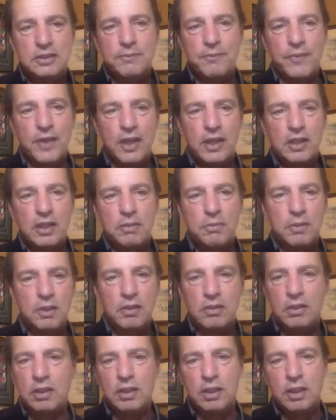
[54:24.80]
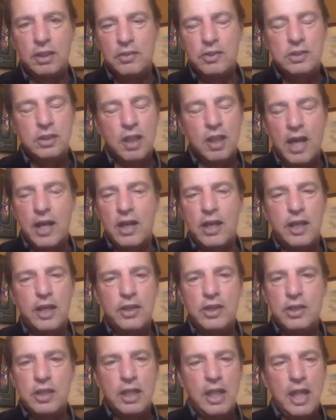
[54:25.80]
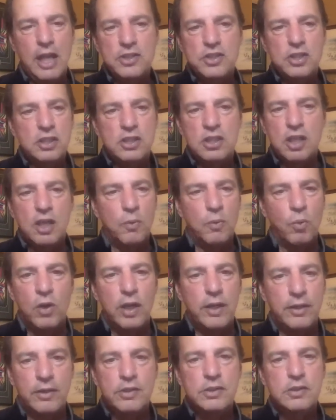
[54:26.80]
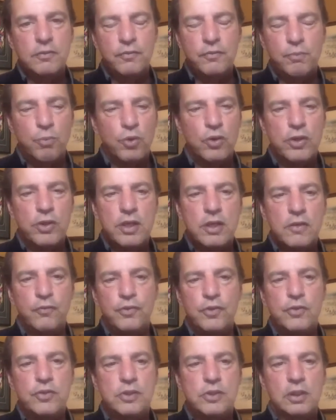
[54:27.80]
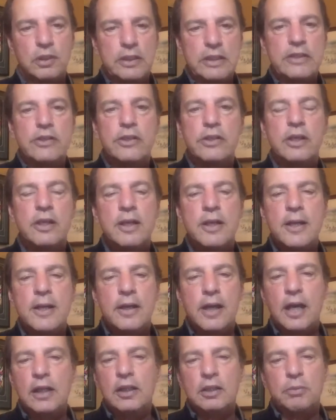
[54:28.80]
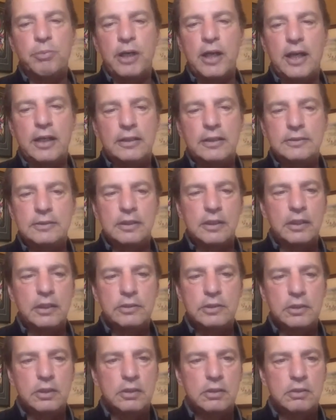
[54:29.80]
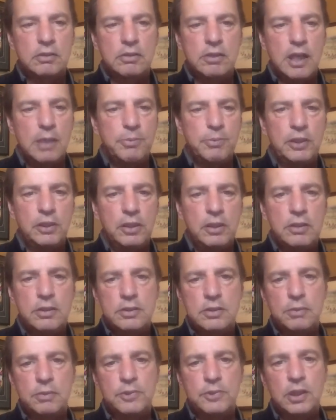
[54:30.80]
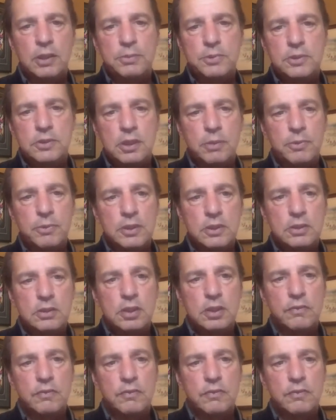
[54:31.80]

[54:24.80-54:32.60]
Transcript: I can, and there's a lot of, and that's just not one. There's more than a few as a leader. I look back and say, I was a crappy leader sometimes in some of this stuff.